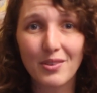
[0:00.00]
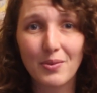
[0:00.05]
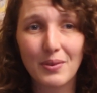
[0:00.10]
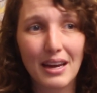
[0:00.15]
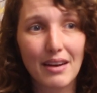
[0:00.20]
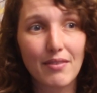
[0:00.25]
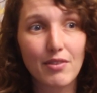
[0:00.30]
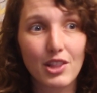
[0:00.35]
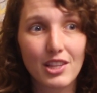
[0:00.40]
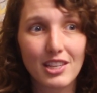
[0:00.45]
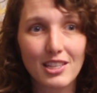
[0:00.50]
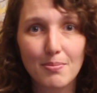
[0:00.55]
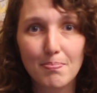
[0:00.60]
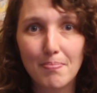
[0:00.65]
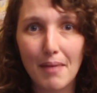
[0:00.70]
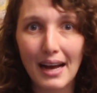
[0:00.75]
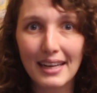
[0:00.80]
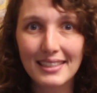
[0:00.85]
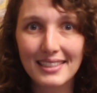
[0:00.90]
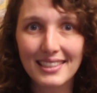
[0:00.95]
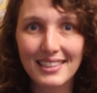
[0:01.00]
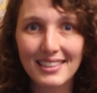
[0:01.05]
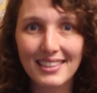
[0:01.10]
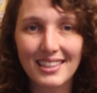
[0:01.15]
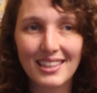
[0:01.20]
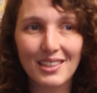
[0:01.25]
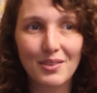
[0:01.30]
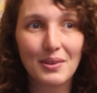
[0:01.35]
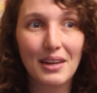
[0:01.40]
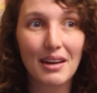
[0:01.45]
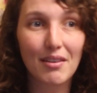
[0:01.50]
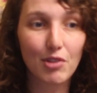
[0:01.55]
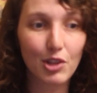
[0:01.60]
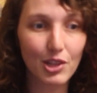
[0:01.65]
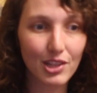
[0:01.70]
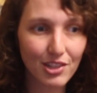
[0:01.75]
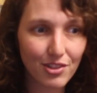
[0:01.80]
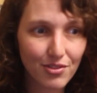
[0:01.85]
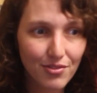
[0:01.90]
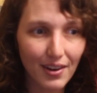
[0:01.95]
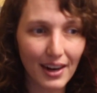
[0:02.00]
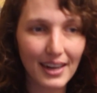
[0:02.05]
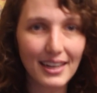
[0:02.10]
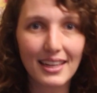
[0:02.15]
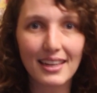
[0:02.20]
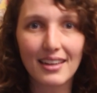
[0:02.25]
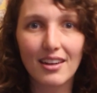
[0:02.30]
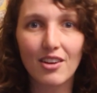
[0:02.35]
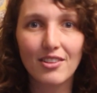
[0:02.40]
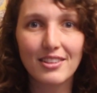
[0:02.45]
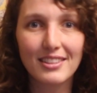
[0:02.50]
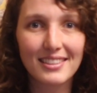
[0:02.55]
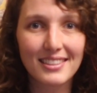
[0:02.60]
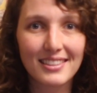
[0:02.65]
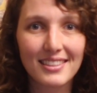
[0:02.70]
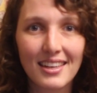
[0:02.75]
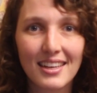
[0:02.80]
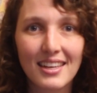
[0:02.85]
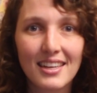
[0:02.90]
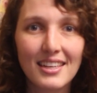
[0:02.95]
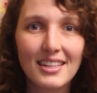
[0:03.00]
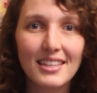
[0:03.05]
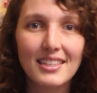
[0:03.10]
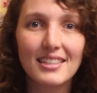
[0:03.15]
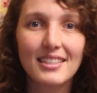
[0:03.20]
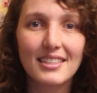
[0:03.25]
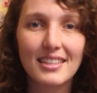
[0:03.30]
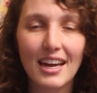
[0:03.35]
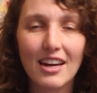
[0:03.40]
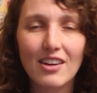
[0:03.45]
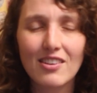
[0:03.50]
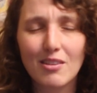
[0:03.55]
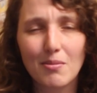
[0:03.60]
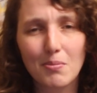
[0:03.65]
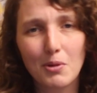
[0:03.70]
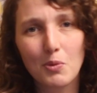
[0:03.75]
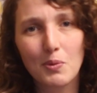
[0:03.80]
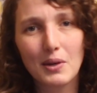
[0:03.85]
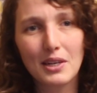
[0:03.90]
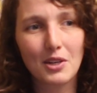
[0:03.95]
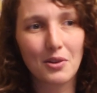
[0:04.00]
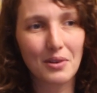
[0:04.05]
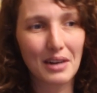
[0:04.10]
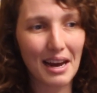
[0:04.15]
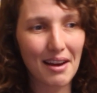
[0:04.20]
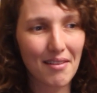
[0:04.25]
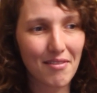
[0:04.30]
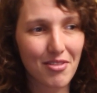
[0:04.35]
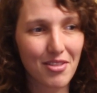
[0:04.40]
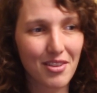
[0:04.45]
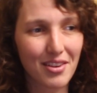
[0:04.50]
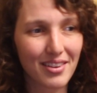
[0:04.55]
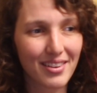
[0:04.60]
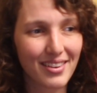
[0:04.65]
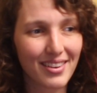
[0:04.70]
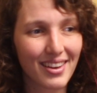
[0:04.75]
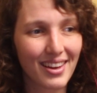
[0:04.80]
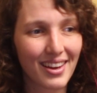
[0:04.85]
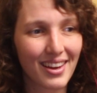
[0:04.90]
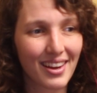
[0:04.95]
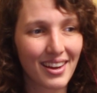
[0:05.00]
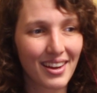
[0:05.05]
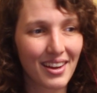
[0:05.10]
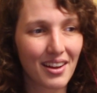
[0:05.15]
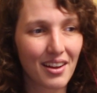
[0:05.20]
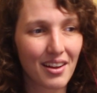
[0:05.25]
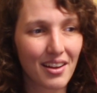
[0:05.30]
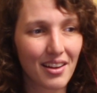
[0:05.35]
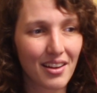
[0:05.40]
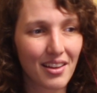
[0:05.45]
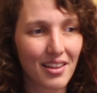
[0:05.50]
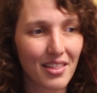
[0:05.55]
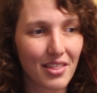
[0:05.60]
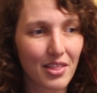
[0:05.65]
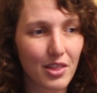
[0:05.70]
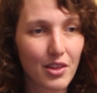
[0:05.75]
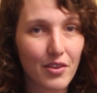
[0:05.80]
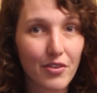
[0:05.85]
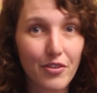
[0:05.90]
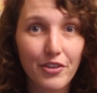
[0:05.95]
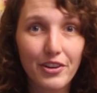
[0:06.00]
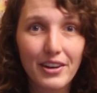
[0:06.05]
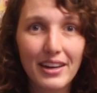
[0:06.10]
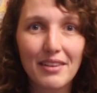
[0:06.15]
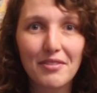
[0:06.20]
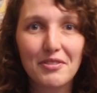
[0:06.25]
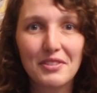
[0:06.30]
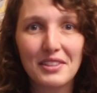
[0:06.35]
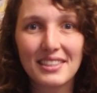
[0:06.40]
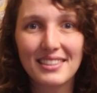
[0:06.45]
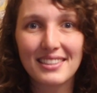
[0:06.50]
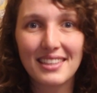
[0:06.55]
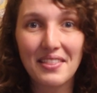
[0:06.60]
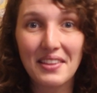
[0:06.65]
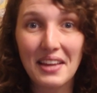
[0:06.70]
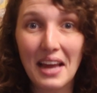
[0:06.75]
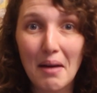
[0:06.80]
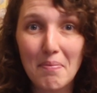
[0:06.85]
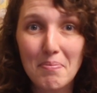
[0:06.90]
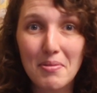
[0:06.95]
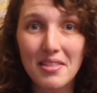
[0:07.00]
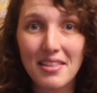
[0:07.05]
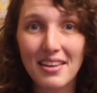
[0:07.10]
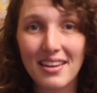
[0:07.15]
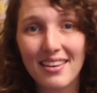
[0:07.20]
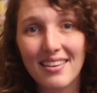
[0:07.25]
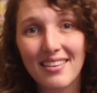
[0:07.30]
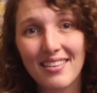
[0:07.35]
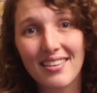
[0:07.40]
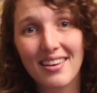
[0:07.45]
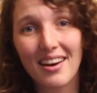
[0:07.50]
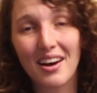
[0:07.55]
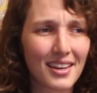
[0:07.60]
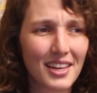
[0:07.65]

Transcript: We have all this masculinity, we have all this fighting, all this terror, but we don't have the forgiveness and the empathy.